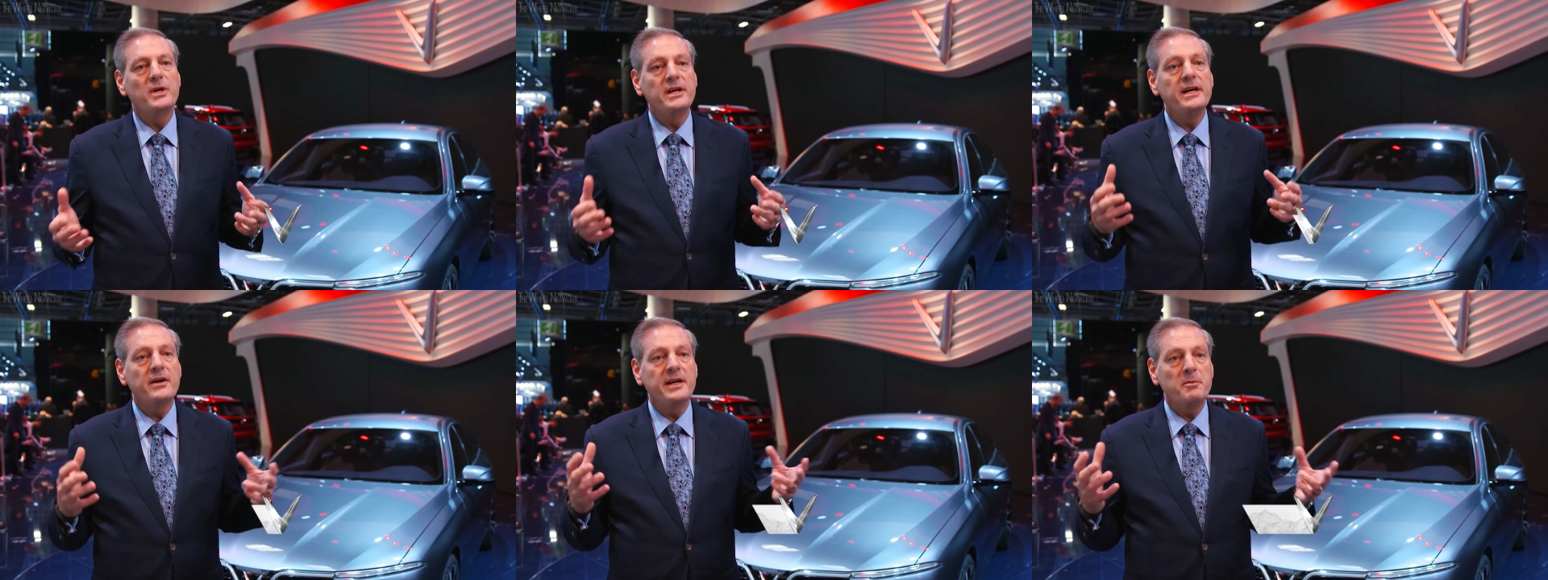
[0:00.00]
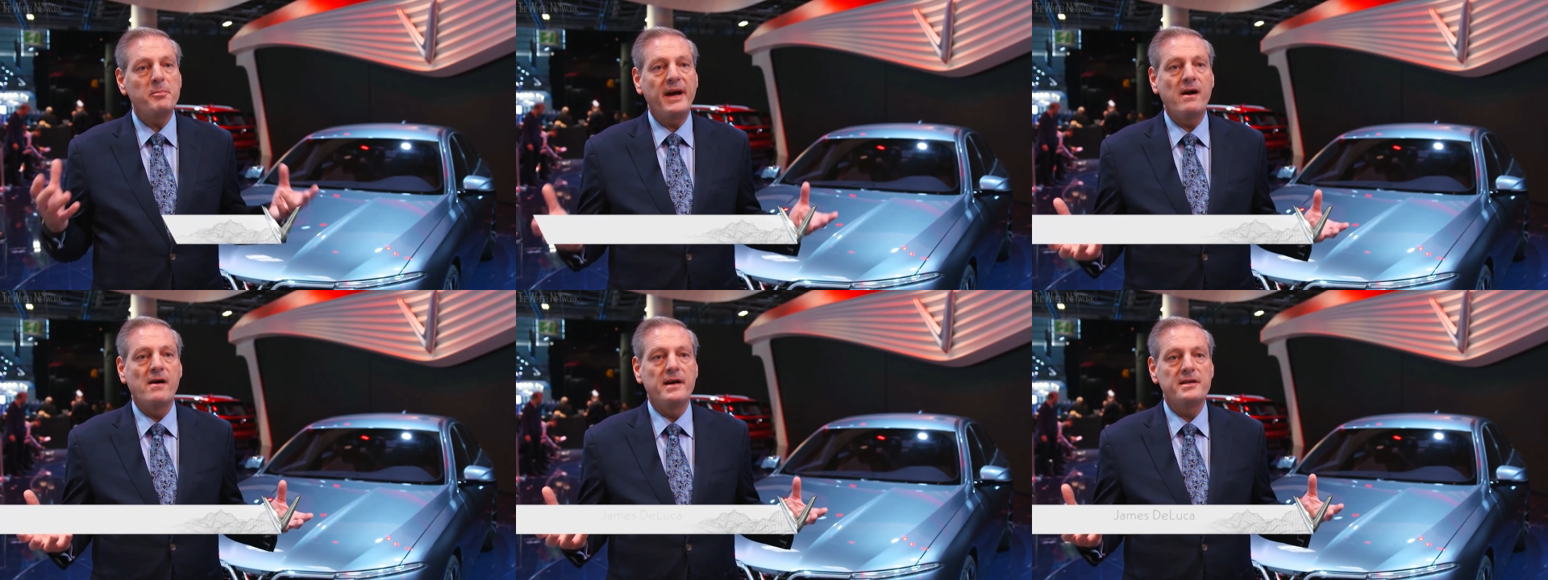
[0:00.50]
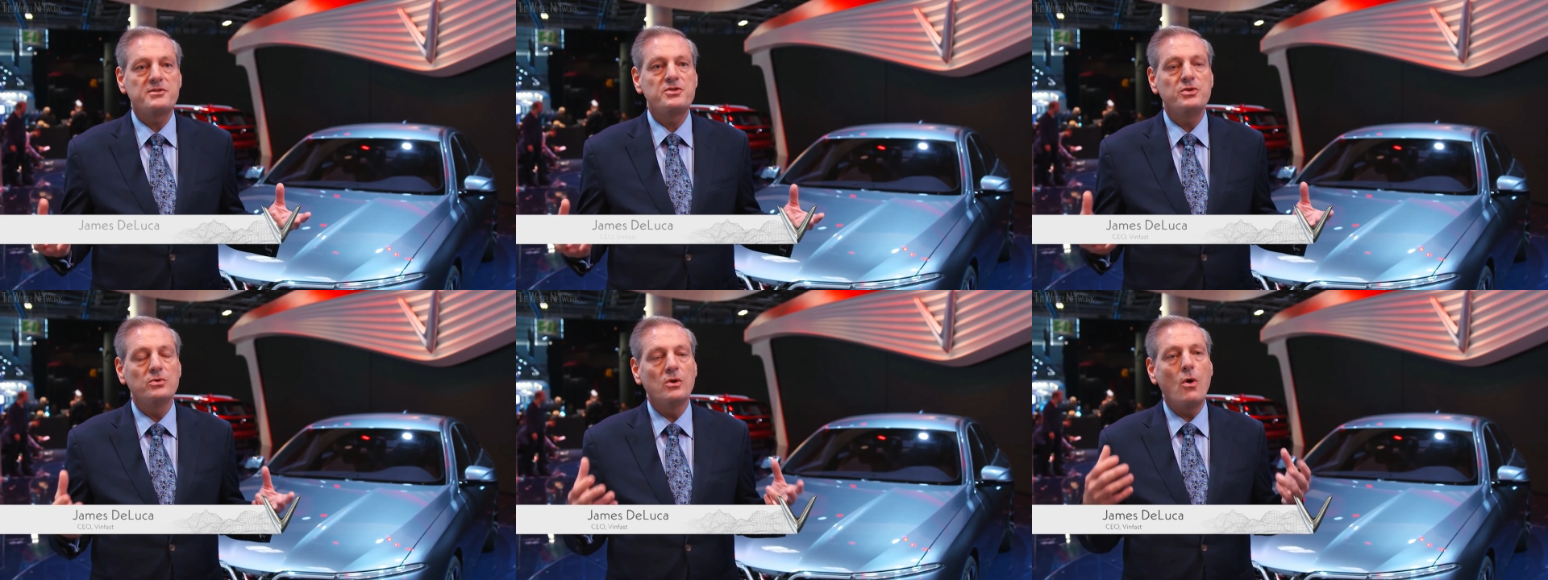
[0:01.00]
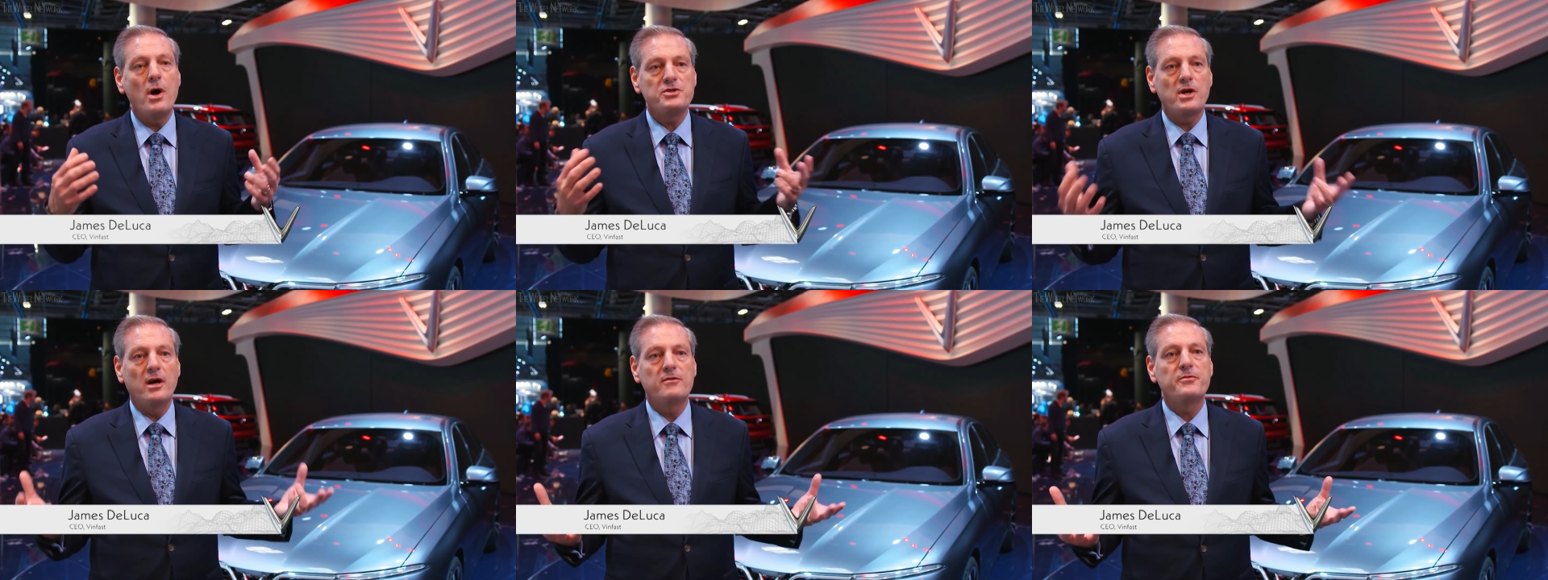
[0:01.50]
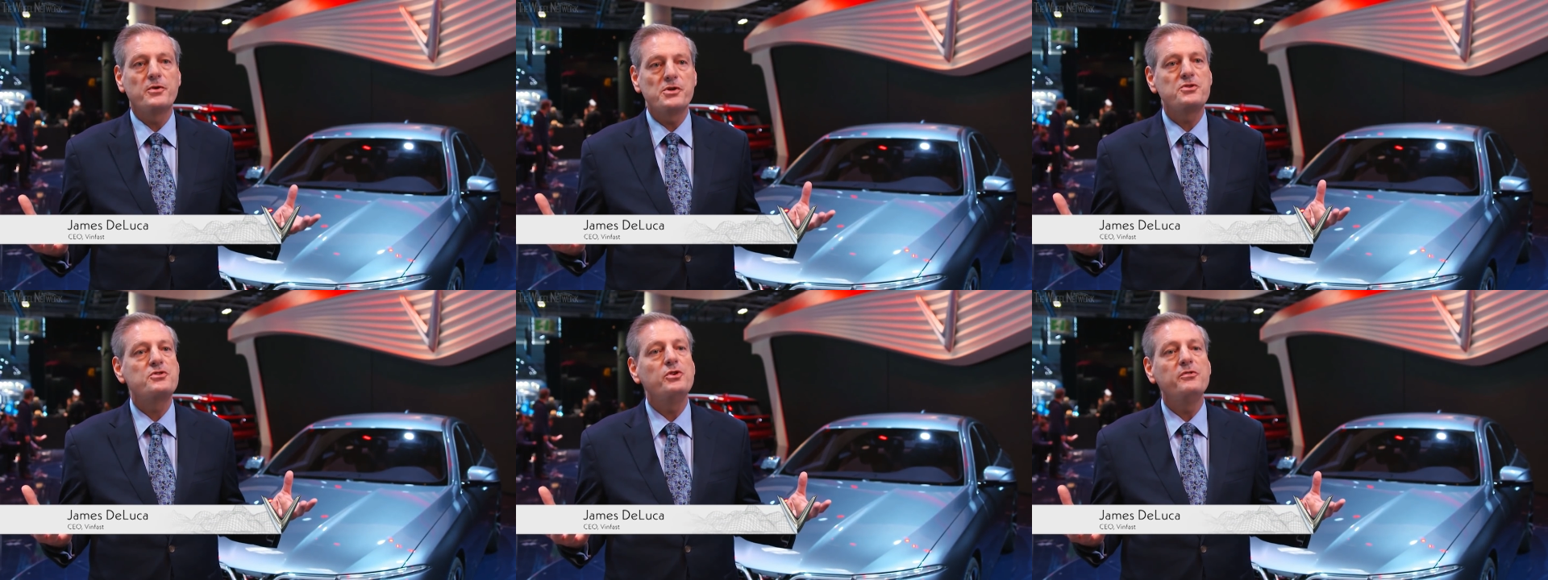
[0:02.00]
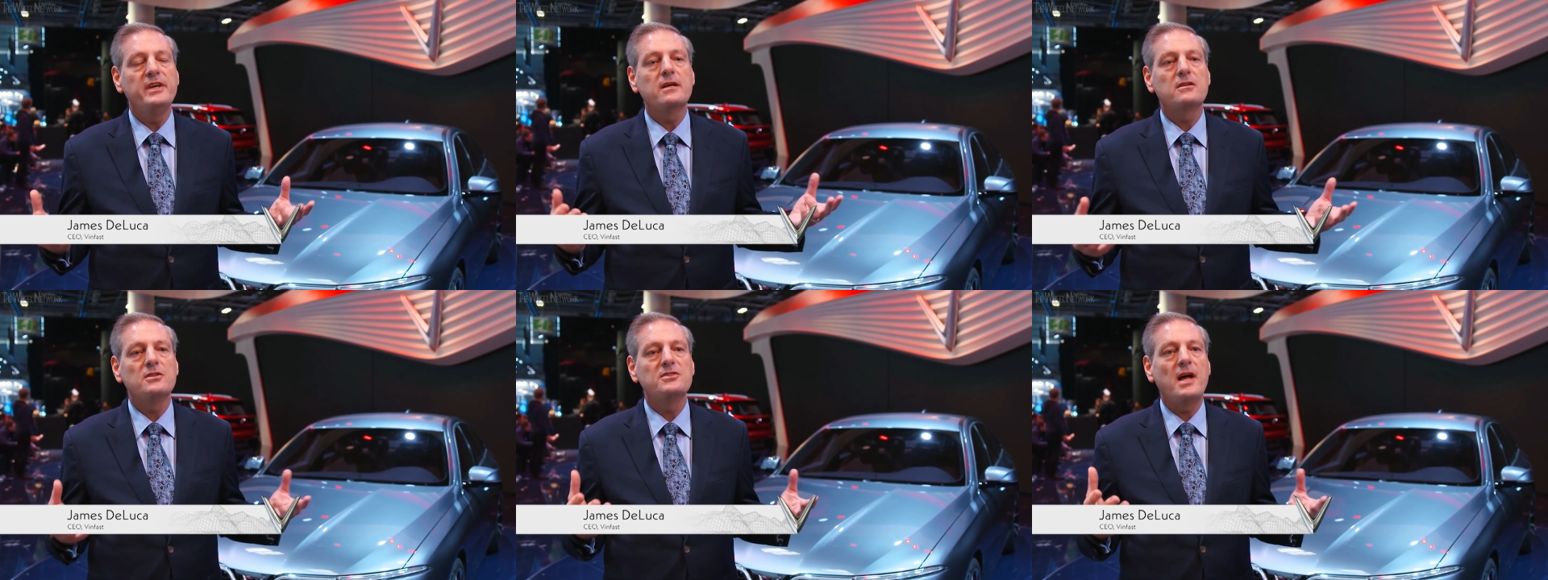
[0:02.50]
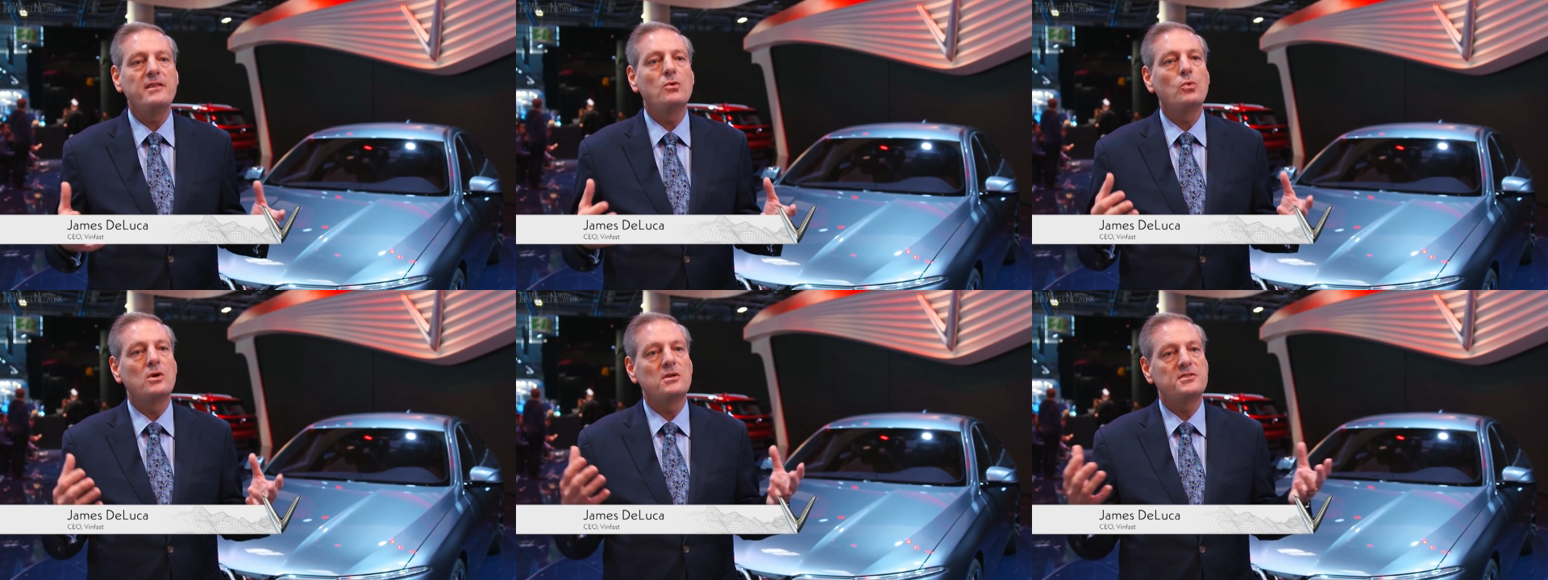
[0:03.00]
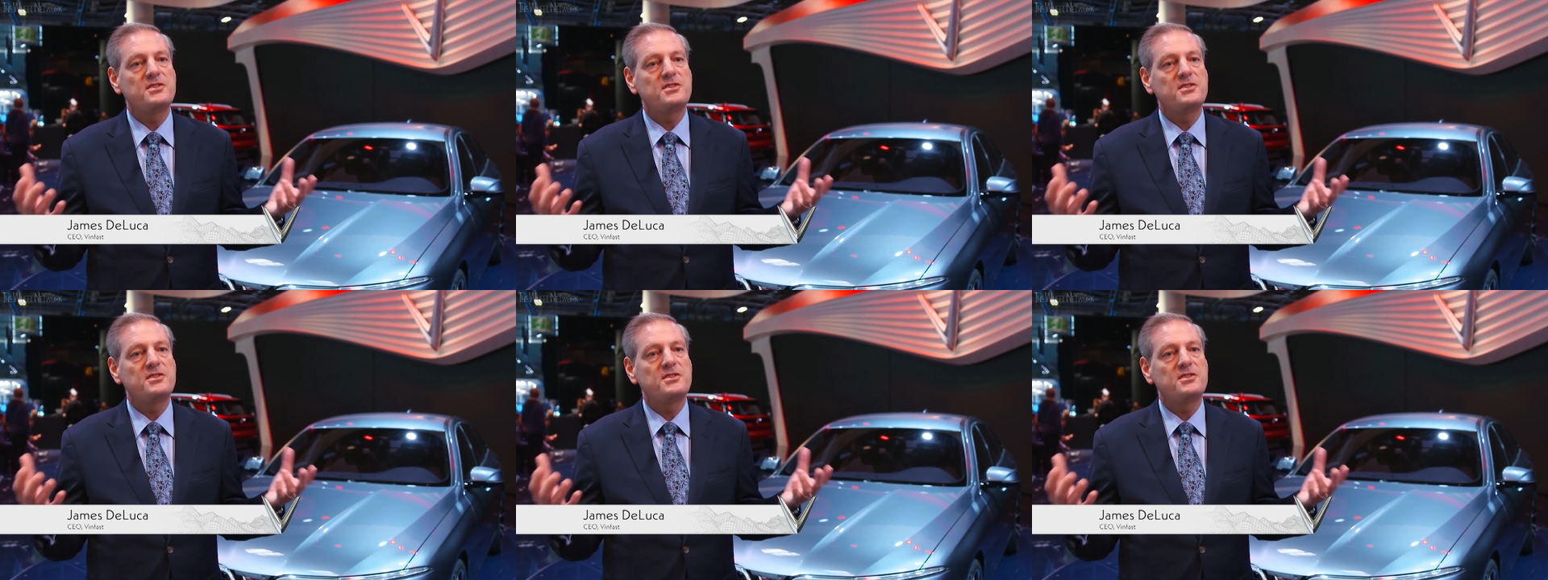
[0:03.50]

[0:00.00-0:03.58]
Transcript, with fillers: we're here in Paris to launch our first two vehicles on the world